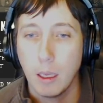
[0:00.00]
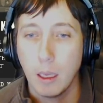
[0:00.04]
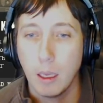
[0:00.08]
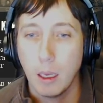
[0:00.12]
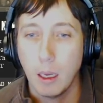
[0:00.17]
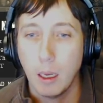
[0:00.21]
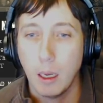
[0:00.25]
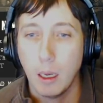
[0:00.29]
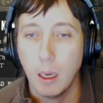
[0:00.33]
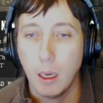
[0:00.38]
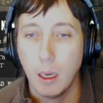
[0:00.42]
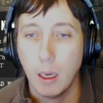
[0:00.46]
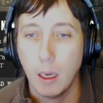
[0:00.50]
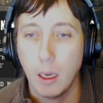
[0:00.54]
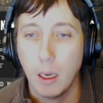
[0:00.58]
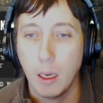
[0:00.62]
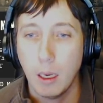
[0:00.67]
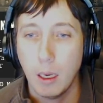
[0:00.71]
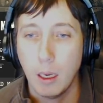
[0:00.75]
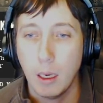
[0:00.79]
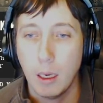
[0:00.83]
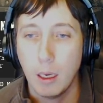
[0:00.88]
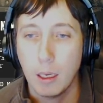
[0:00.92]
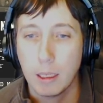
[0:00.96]

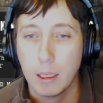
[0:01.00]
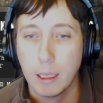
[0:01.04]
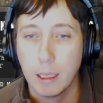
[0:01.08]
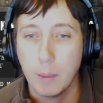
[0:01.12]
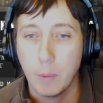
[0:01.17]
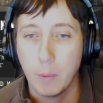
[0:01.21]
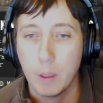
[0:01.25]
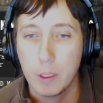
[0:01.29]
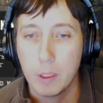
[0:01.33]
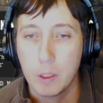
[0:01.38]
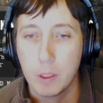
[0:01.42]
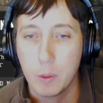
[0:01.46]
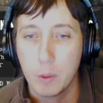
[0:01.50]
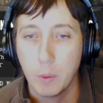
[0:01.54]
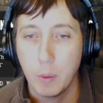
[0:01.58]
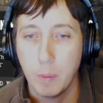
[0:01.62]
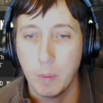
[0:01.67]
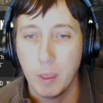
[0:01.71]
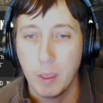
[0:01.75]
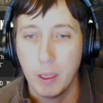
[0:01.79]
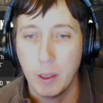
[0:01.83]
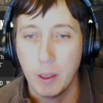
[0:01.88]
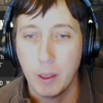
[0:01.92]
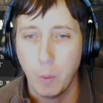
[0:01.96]
Can we
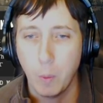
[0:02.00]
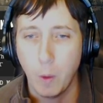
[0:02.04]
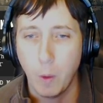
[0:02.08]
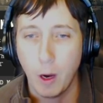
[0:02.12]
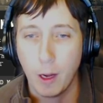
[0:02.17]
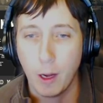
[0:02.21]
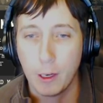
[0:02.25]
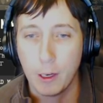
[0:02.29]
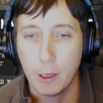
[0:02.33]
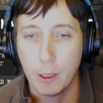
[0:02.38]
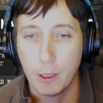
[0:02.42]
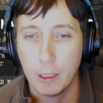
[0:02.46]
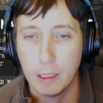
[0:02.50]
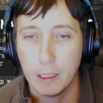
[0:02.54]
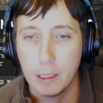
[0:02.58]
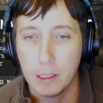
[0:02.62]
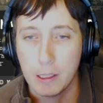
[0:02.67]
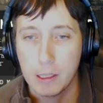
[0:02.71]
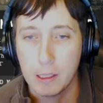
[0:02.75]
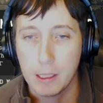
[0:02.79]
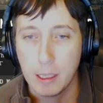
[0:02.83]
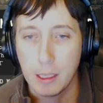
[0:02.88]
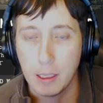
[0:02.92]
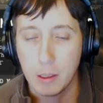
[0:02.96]
swim in the water
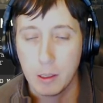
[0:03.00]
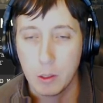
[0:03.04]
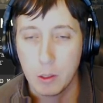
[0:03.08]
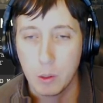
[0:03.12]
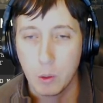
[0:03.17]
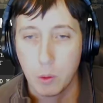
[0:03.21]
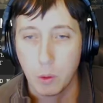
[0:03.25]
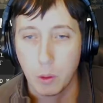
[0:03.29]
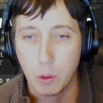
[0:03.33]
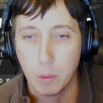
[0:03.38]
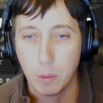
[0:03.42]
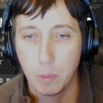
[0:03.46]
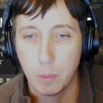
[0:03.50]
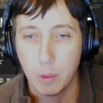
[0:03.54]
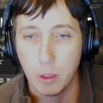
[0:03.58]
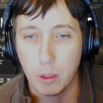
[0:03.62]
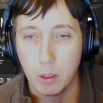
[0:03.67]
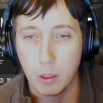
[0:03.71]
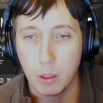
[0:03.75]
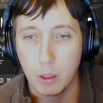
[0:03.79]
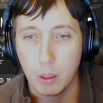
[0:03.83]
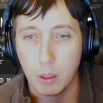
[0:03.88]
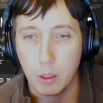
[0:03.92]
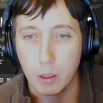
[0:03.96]
in Sandstorm?
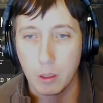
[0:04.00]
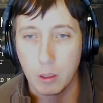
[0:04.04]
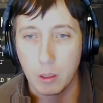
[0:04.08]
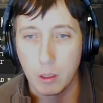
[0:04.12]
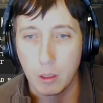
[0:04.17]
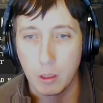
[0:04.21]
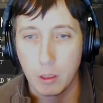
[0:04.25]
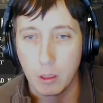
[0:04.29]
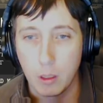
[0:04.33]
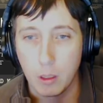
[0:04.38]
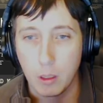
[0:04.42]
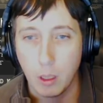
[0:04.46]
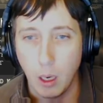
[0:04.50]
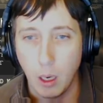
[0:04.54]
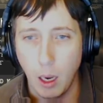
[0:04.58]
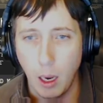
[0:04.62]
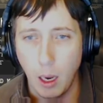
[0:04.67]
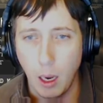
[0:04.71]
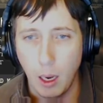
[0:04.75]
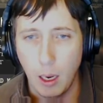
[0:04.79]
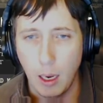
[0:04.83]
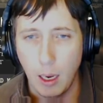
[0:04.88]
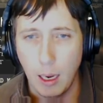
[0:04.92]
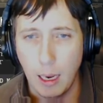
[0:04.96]

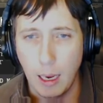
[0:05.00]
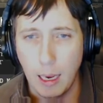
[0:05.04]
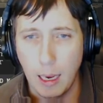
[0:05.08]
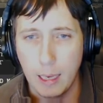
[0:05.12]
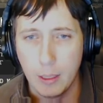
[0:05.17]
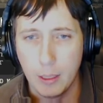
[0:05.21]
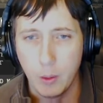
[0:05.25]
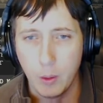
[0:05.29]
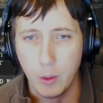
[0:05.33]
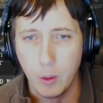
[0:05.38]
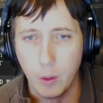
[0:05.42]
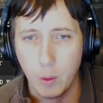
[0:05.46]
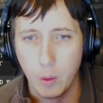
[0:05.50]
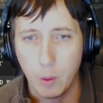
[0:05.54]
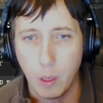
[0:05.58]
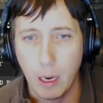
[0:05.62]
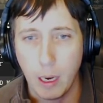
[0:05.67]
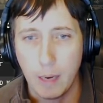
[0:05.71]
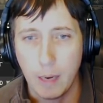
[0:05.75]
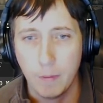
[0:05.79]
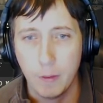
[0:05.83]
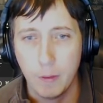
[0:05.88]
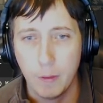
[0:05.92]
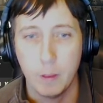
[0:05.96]
I don't know.
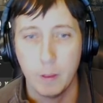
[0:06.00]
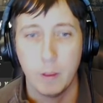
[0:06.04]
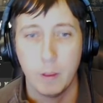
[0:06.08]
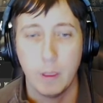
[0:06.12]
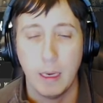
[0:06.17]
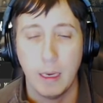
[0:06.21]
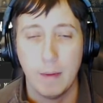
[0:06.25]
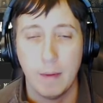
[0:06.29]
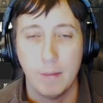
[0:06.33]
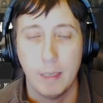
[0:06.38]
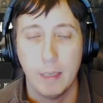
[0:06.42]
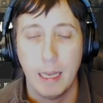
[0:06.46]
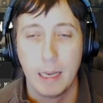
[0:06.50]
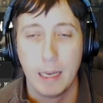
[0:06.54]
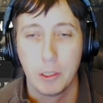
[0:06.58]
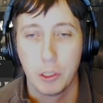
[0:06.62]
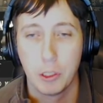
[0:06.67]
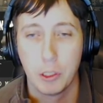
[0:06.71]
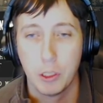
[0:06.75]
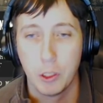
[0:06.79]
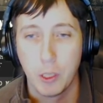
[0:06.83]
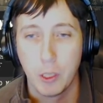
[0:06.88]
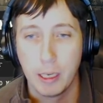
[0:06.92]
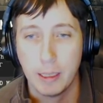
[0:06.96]
I haven't
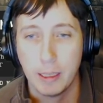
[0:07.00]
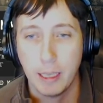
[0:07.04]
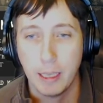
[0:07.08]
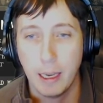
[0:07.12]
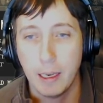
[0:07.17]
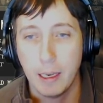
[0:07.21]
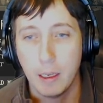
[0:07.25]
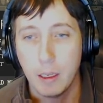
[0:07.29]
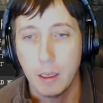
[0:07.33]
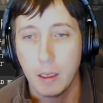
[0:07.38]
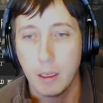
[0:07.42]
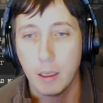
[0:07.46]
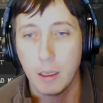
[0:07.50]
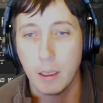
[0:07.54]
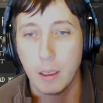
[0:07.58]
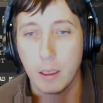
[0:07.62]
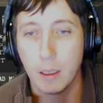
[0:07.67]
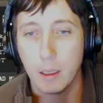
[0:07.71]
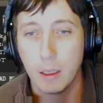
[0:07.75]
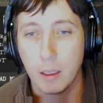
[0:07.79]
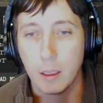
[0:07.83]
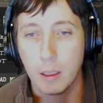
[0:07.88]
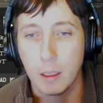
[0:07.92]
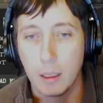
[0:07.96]
actually tried that.
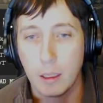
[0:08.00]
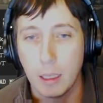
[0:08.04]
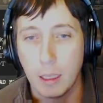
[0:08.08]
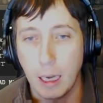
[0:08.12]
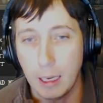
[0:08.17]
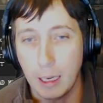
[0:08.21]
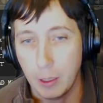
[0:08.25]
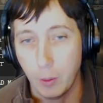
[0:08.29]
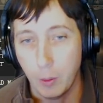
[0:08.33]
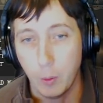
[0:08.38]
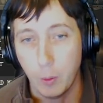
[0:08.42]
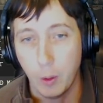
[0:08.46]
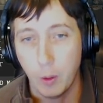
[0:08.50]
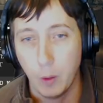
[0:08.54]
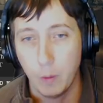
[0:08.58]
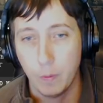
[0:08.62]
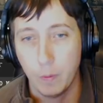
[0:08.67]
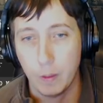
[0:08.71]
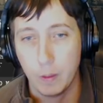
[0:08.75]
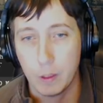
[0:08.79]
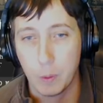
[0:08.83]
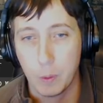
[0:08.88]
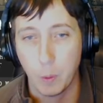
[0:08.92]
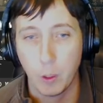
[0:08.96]
I don't know
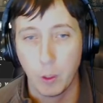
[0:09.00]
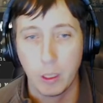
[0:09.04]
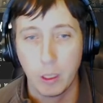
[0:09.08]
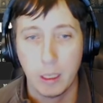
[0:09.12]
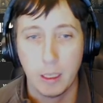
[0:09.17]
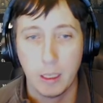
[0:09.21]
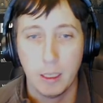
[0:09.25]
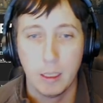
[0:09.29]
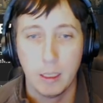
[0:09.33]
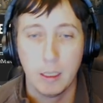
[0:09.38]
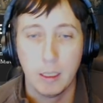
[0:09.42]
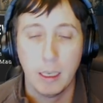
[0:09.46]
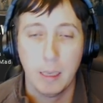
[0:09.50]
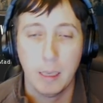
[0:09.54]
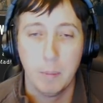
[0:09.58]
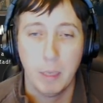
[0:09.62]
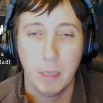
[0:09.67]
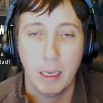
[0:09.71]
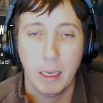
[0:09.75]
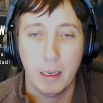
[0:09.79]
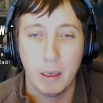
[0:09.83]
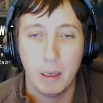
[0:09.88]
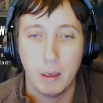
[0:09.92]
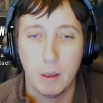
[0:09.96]
if it's working in game
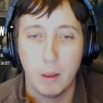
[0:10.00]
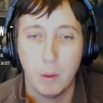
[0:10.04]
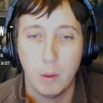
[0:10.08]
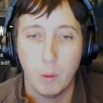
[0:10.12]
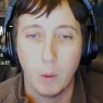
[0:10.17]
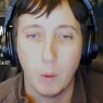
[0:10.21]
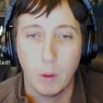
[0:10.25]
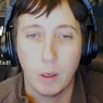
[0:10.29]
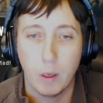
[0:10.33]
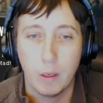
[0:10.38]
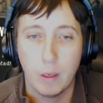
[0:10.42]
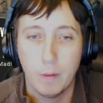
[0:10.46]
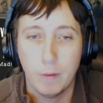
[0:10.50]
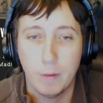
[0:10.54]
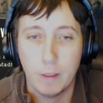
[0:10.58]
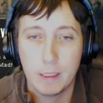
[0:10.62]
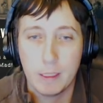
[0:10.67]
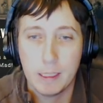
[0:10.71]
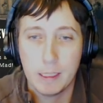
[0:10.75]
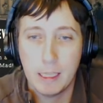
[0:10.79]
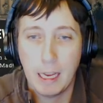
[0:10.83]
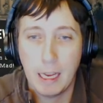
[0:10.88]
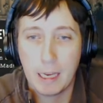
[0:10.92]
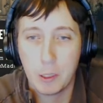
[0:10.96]
yet or if
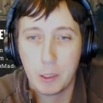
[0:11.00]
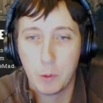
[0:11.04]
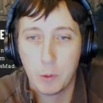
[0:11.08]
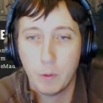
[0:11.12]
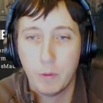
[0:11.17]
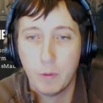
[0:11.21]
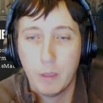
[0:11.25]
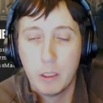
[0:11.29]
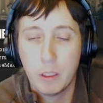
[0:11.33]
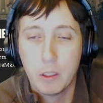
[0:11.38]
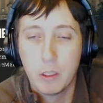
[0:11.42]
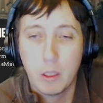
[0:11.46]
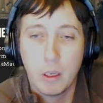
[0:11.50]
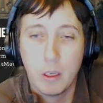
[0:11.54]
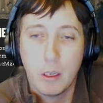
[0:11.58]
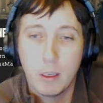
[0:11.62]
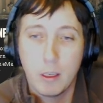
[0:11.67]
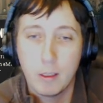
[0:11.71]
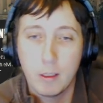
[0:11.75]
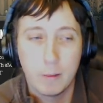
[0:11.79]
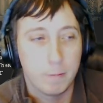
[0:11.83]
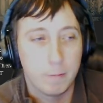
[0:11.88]
it's an actual feature.